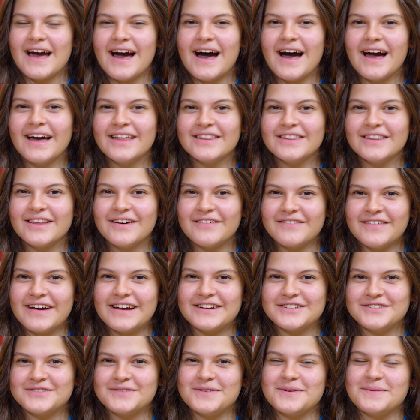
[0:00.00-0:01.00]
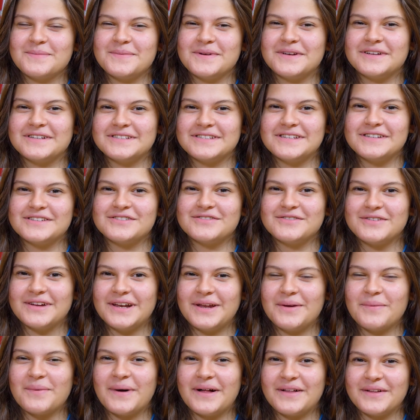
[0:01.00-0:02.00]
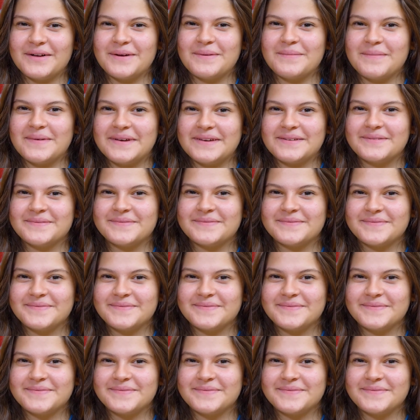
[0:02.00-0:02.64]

I love Ashville because it's really welcoming.